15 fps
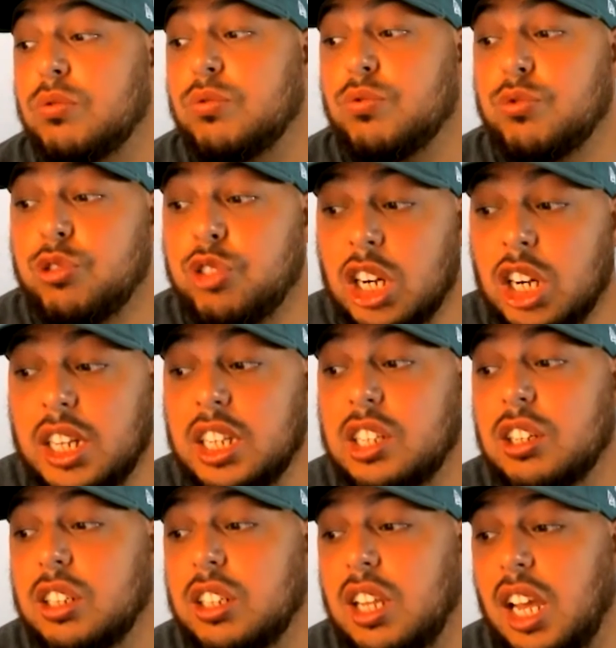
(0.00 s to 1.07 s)
Really
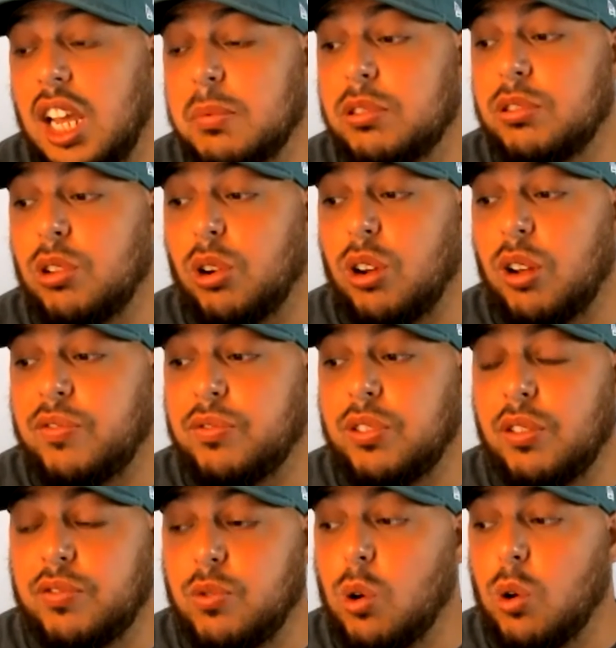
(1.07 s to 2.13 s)
good game to start off
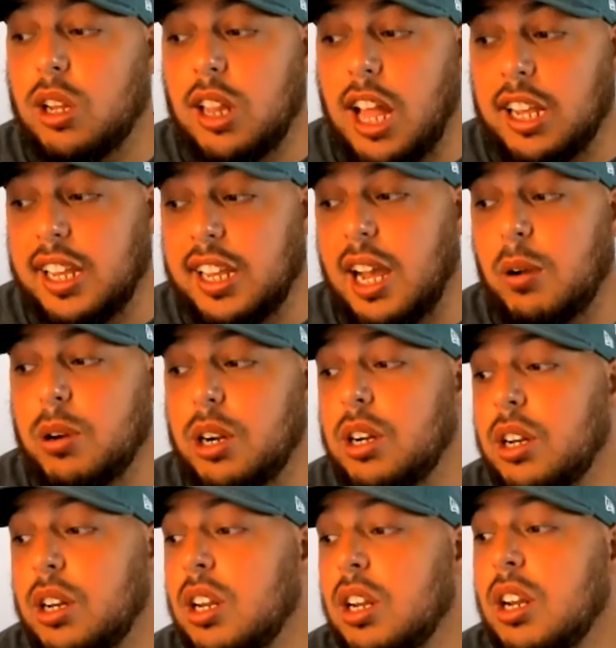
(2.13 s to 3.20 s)
the 4:00 hour.
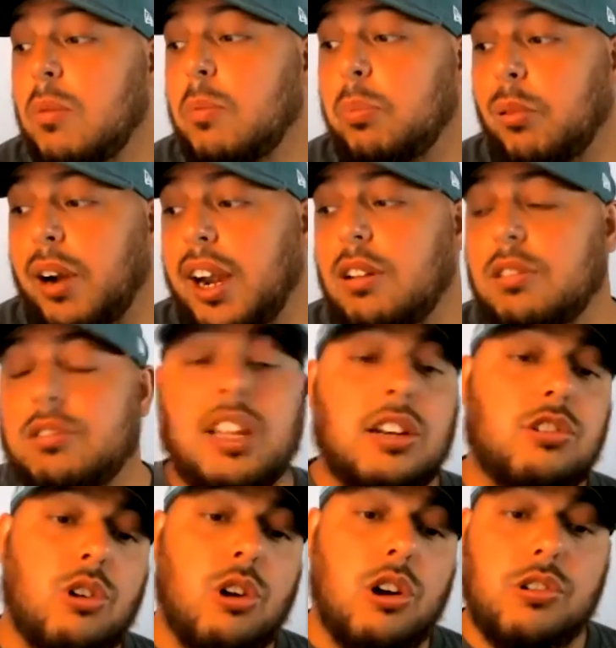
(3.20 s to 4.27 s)
Browns at
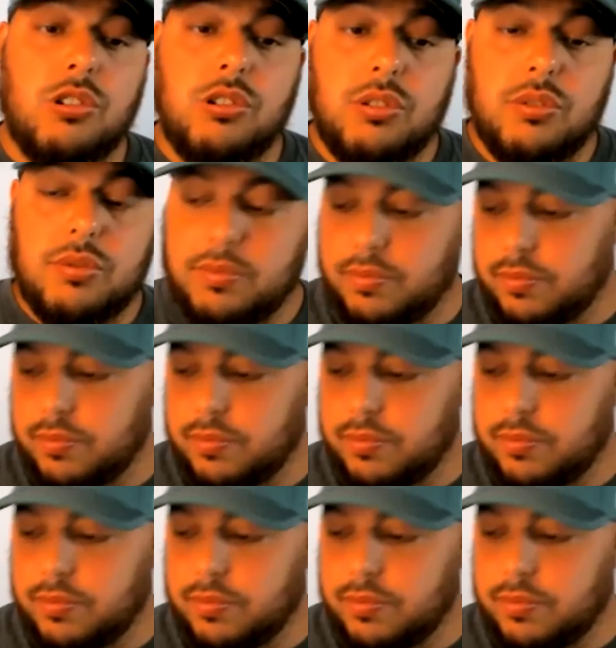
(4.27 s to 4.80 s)
Chargers.